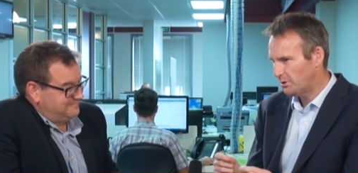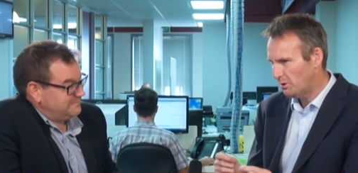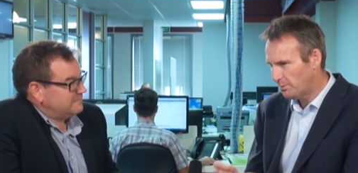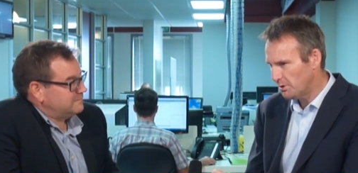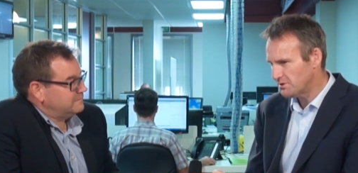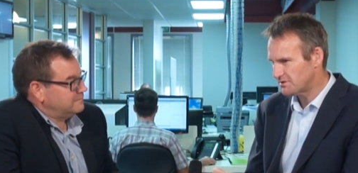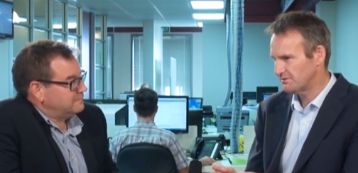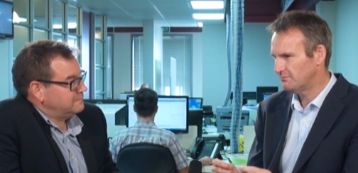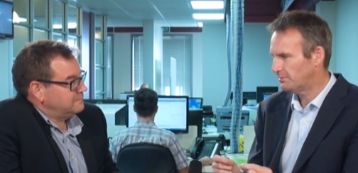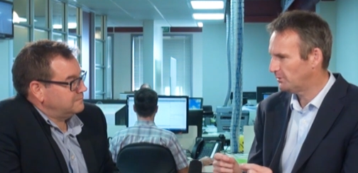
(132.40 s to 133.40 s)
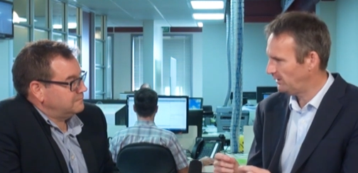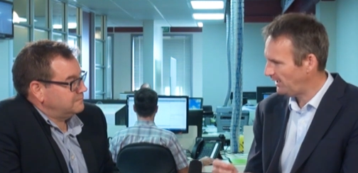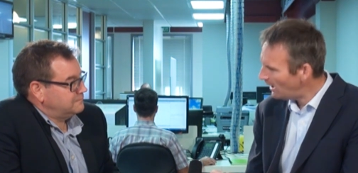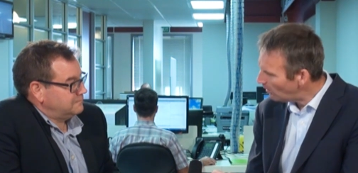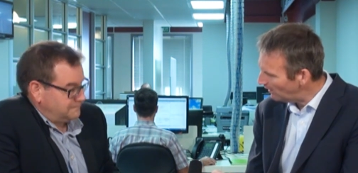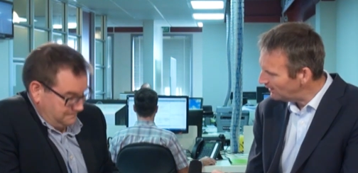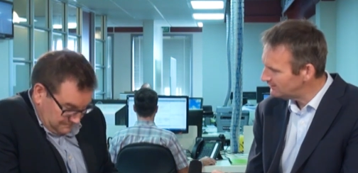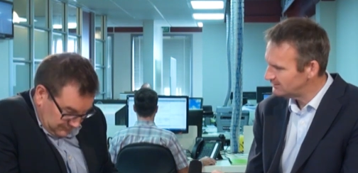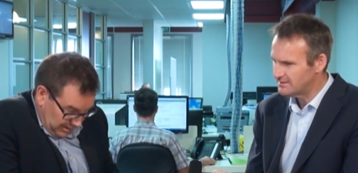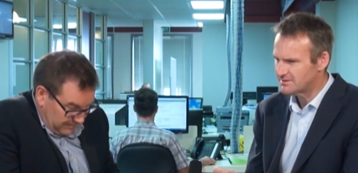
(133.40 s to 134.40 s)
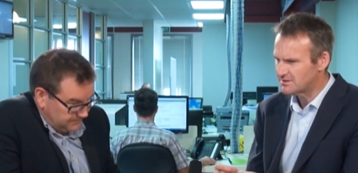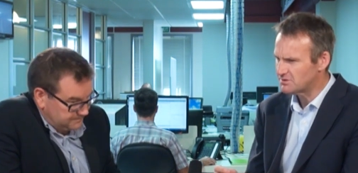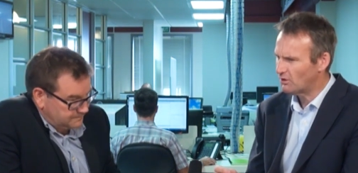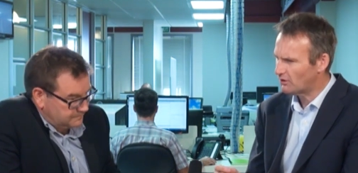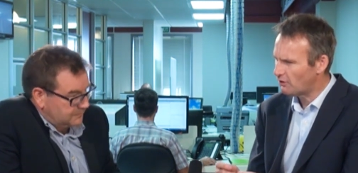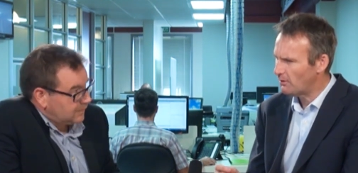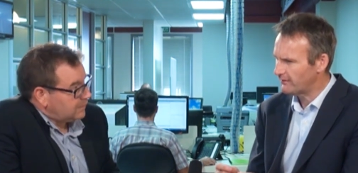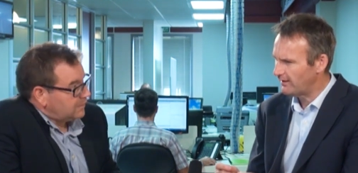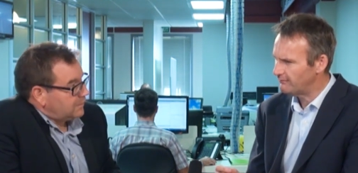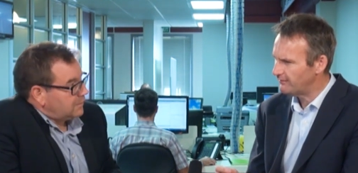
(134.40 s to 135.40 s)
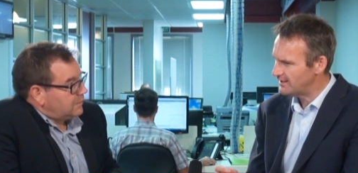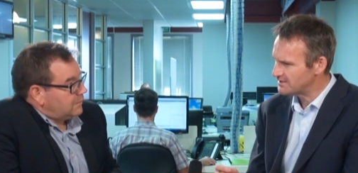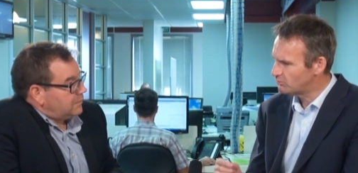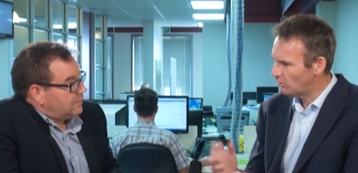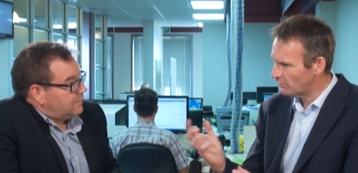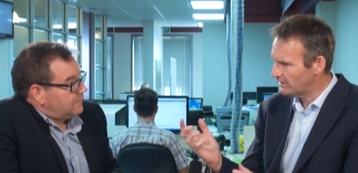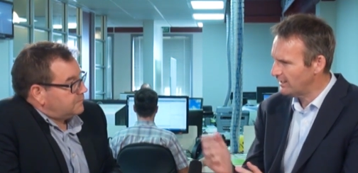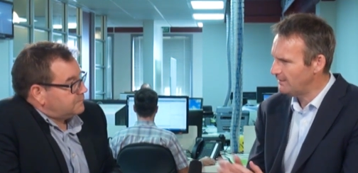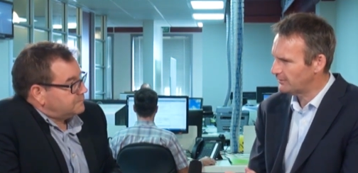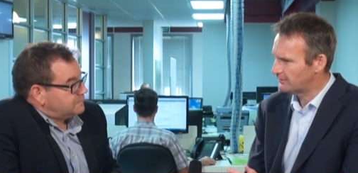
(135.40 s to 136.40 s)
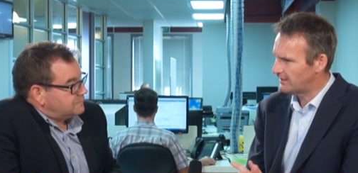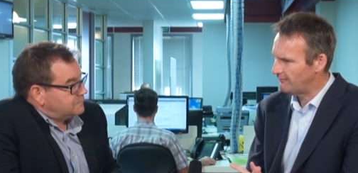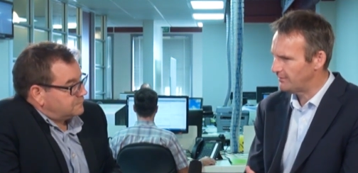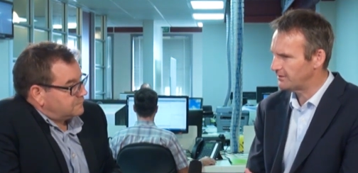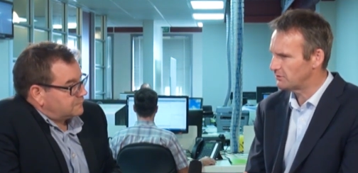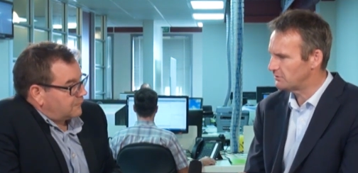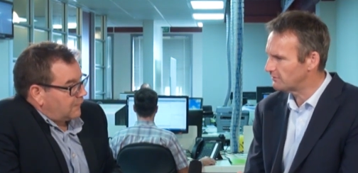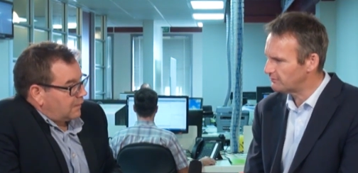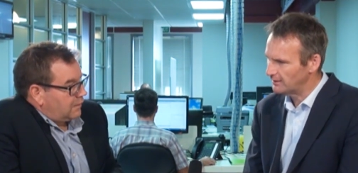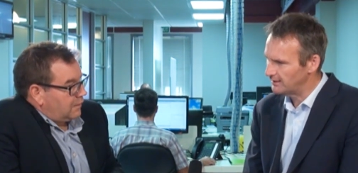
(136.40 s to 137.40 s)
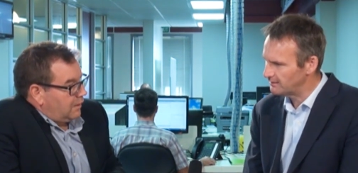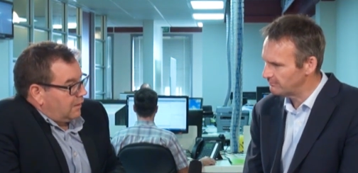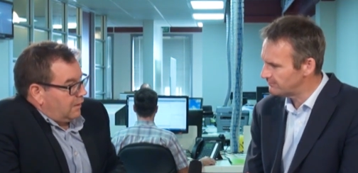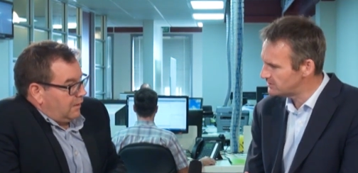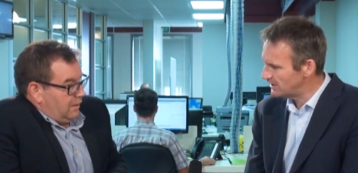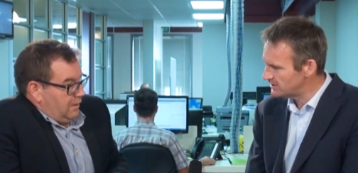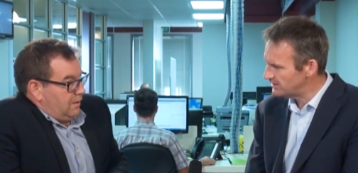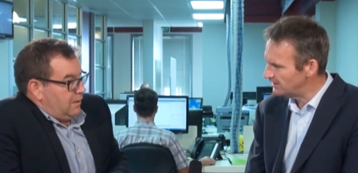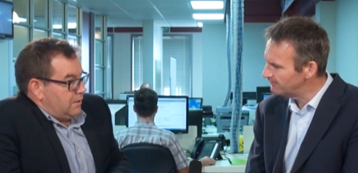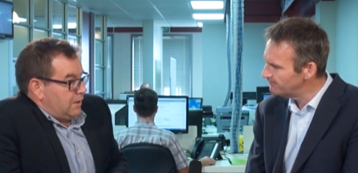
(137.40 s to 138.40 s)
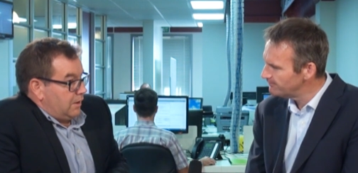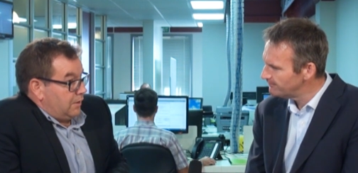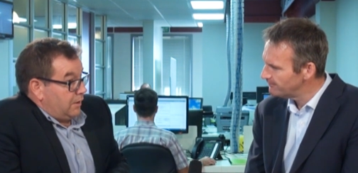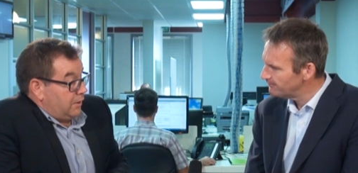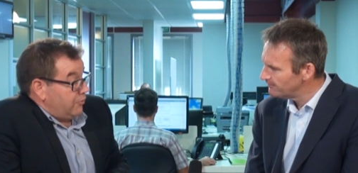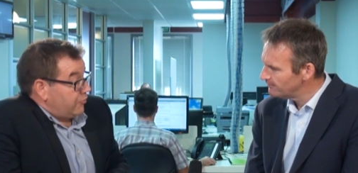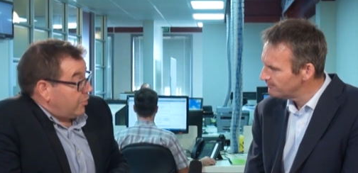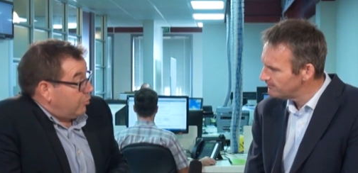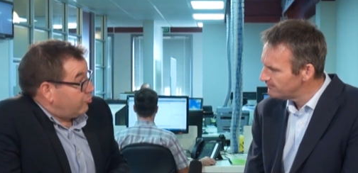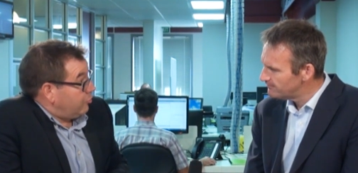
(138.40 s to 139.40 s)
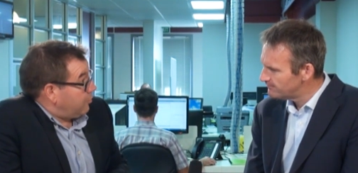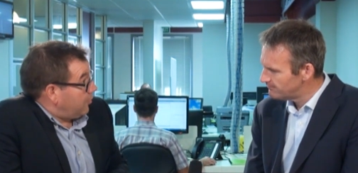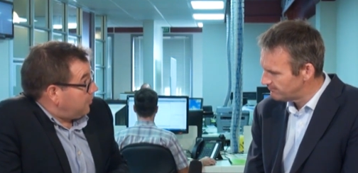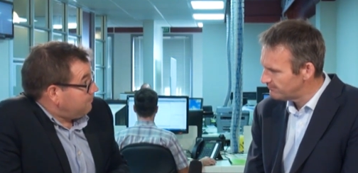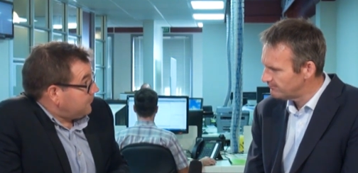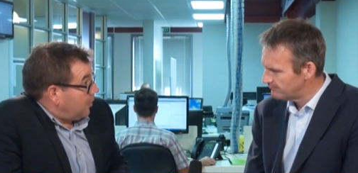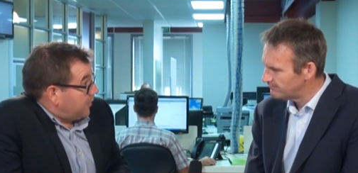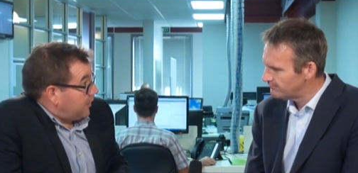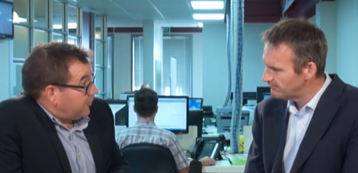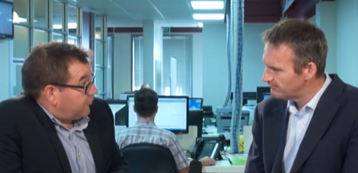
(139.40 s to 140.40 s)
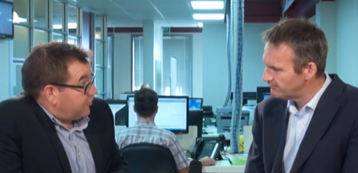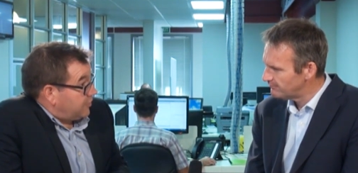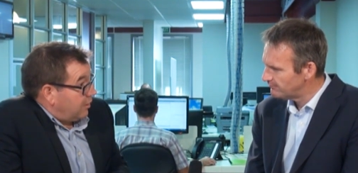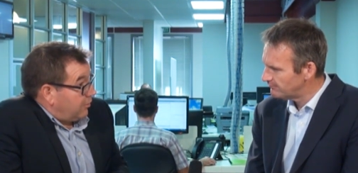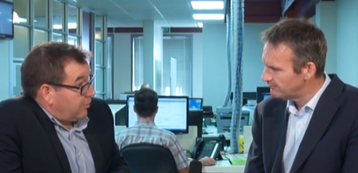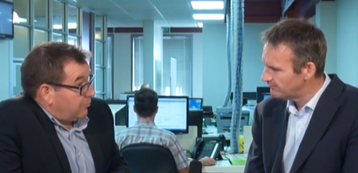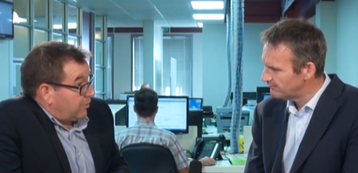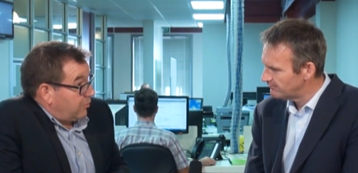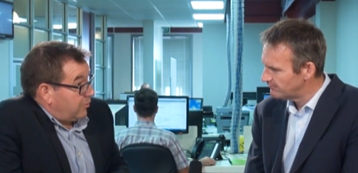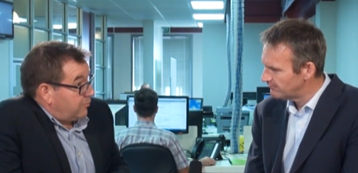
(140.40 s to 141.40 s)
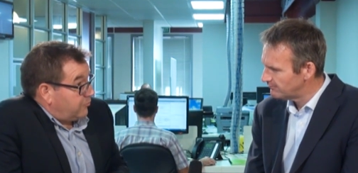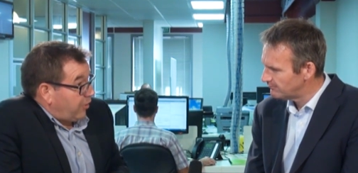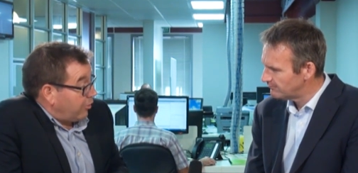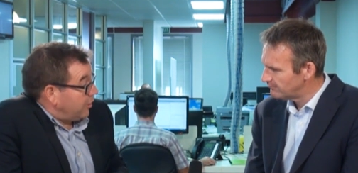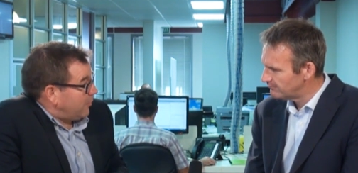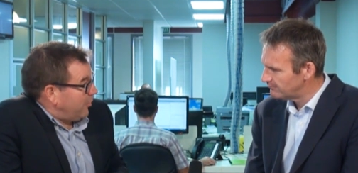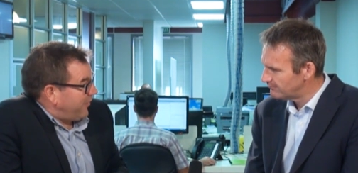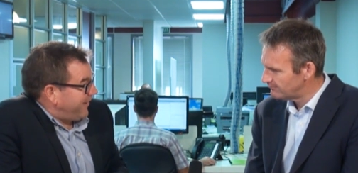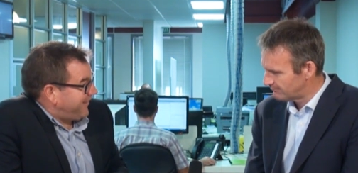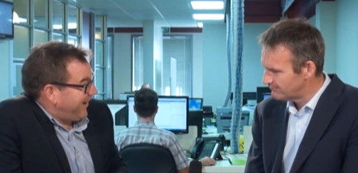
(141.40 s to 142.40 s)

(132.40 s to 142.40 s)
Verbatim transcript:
Speaker 1: per person per hour is just not growing that fast. What would a Labor government do differently to change that?
Speaker 2: Yeah, and, and it is a long term problem. I mean, that's, you know, I don't want to totally put that